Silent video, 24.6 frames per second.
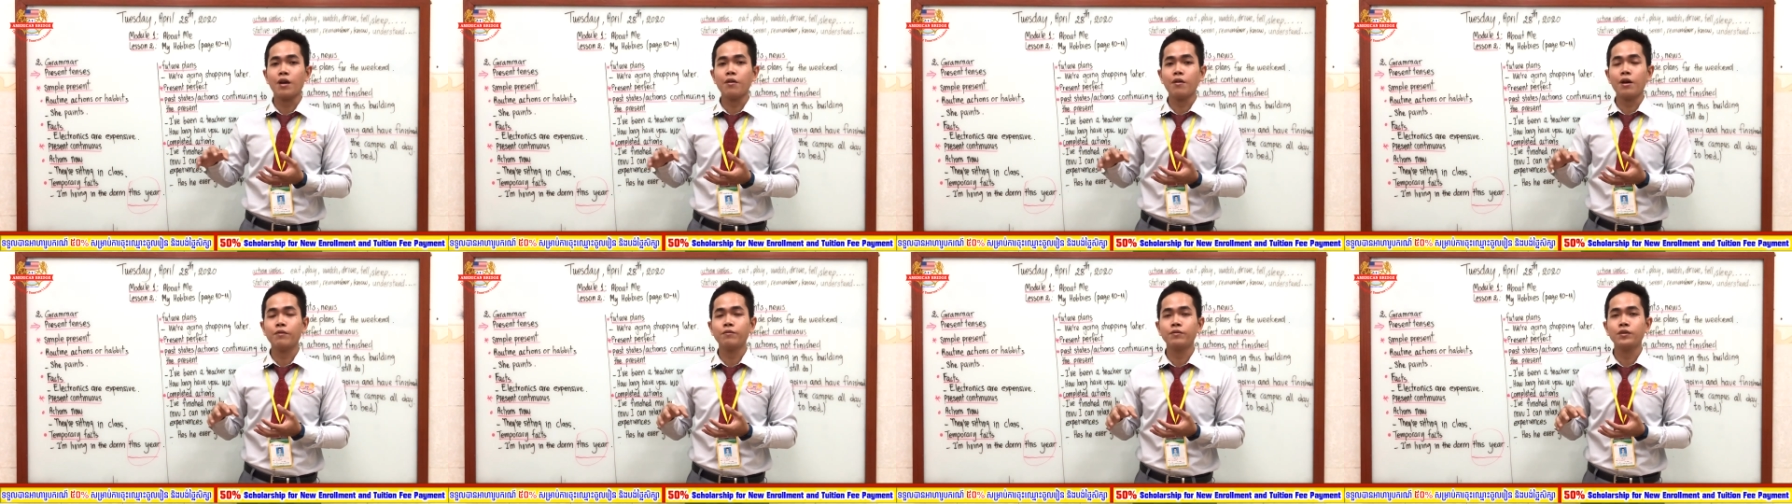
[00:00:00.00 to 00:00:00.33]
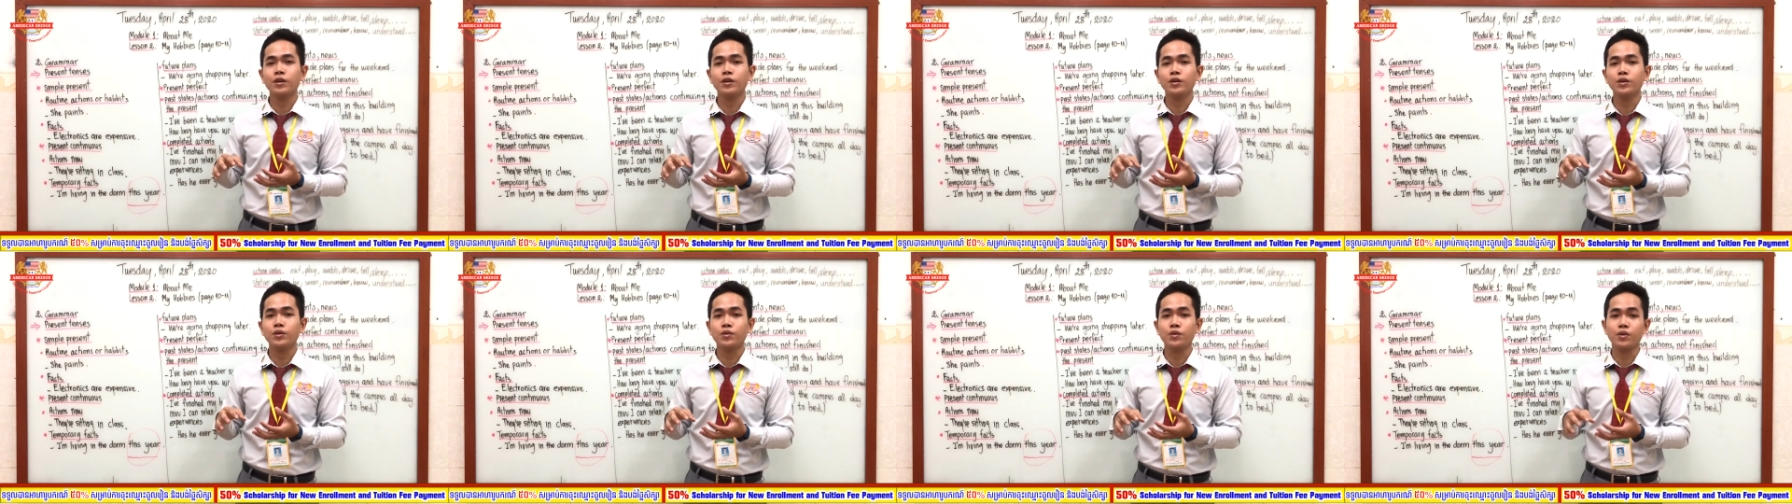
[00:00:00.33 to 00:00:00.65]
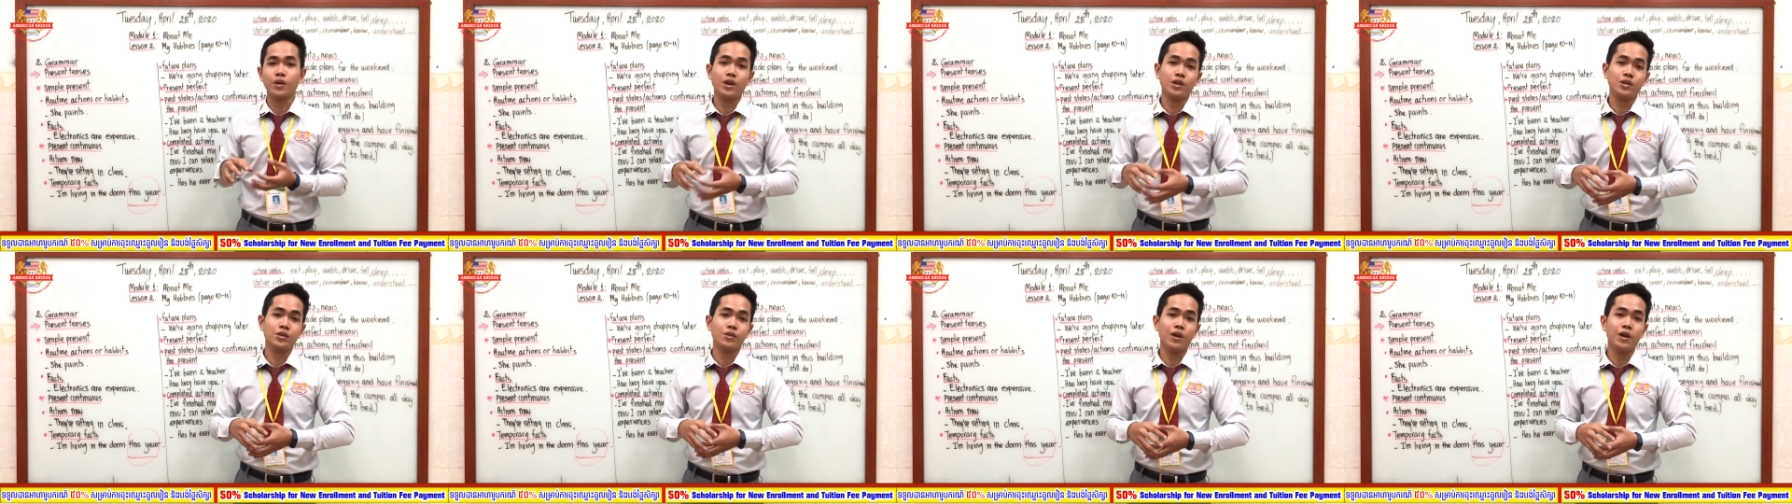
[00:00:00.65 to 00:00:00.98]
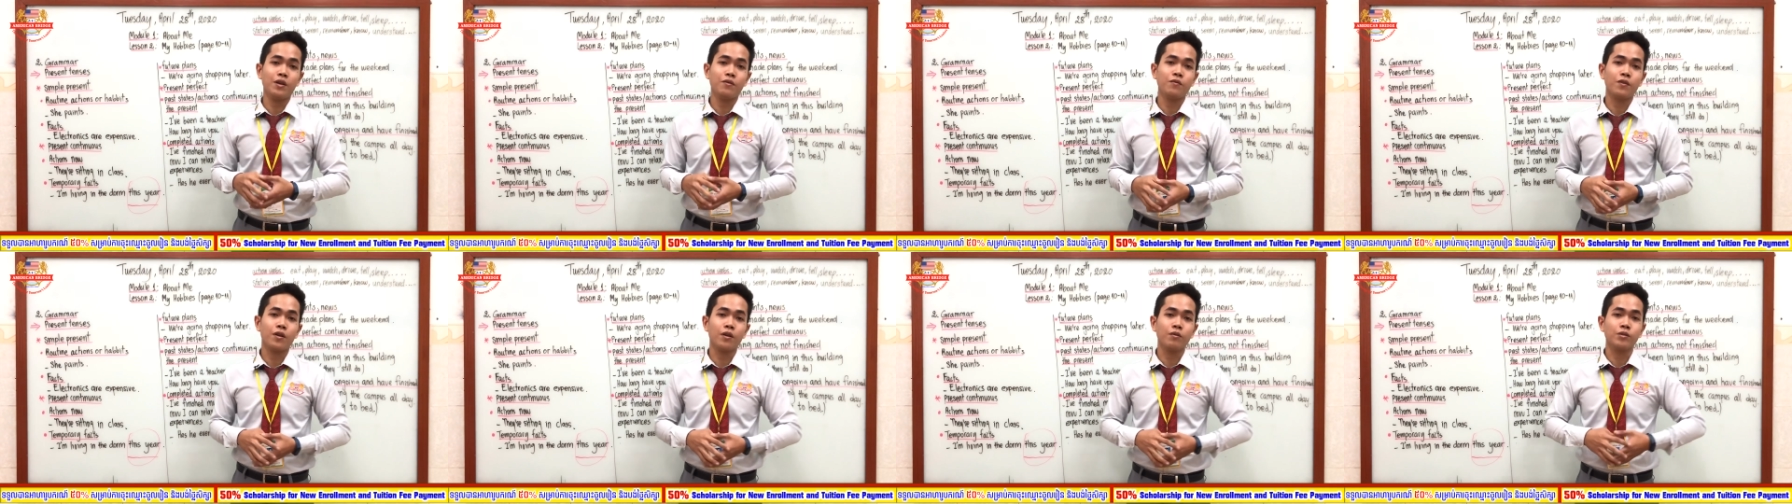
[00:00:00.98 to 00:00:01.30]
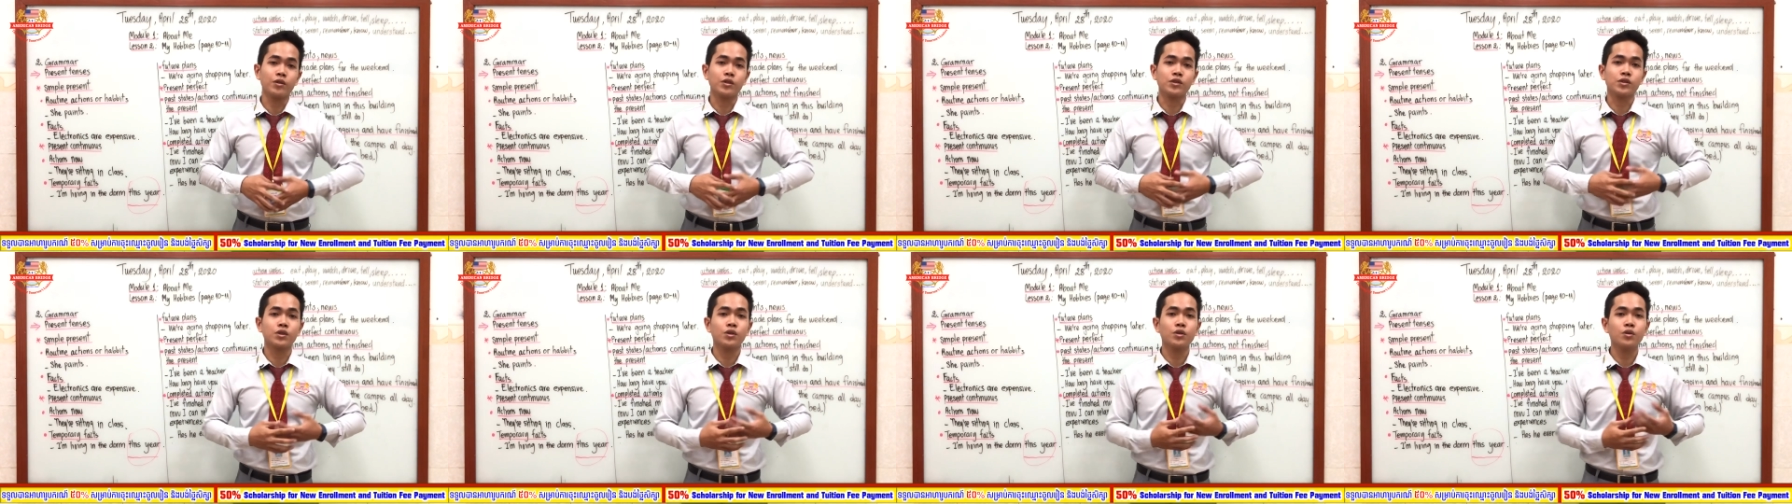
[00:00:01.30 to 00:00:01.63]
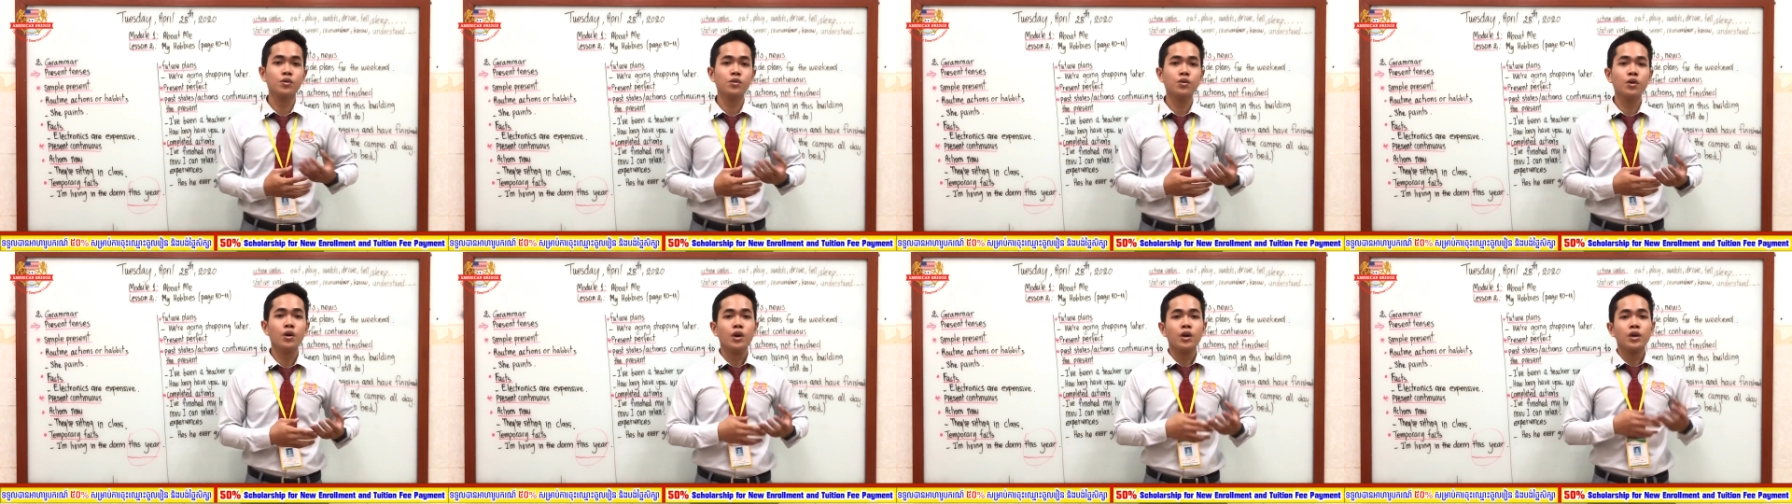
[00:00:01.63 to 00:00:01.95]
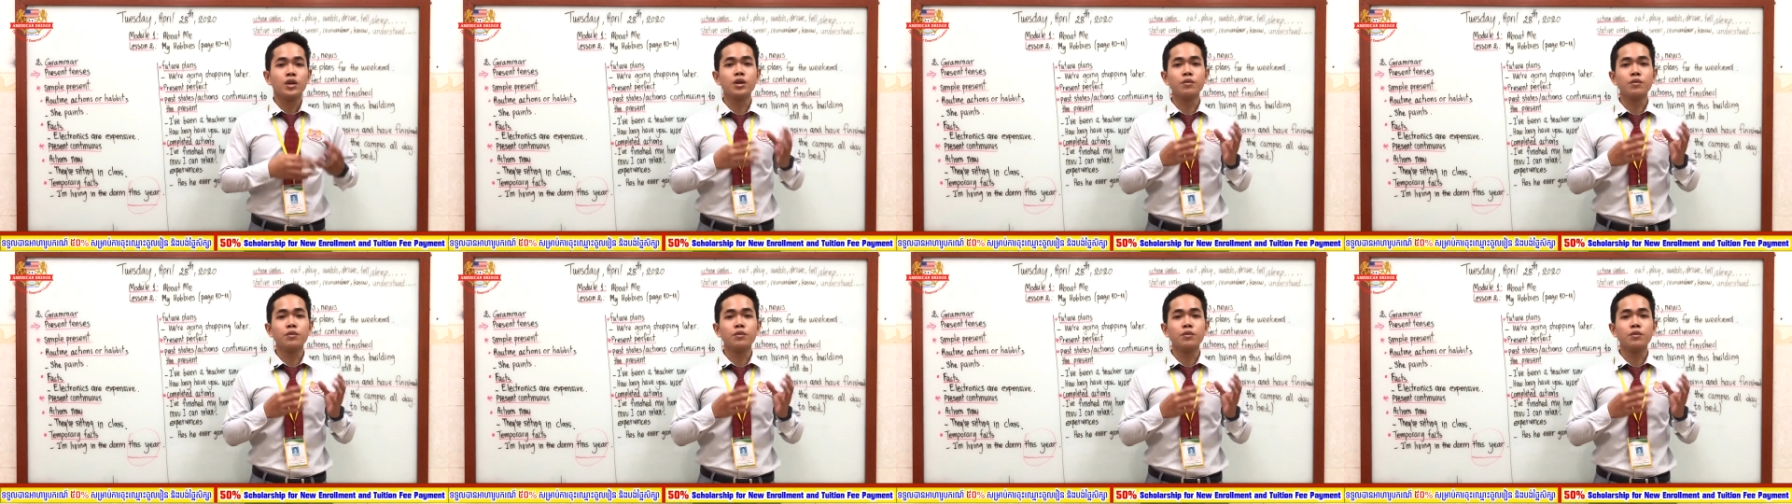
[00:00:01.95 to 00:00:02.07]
after you graduate from your school,